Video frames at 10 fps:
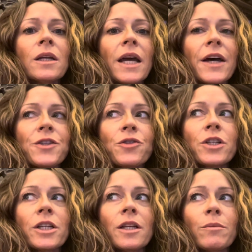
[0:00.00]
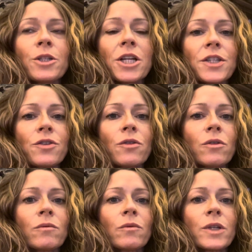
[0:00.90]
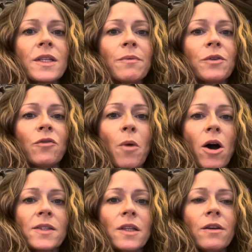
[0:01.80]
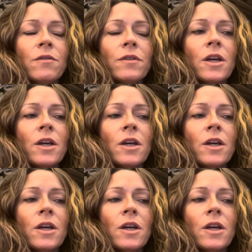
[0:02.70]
estrogen and progesterone receptive positive,